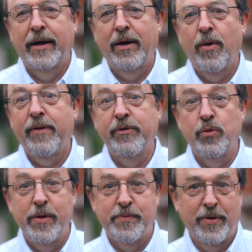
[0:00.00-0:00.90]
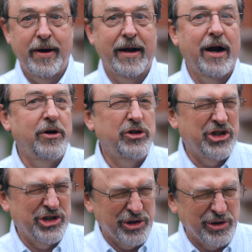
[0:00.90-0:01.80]
How often we pray and aren't
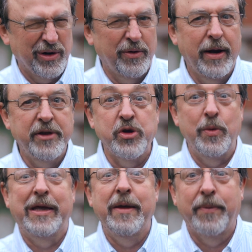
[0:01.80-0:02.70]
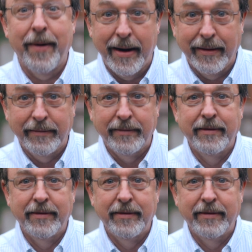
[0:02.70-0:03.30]
sure, and so we keep praying.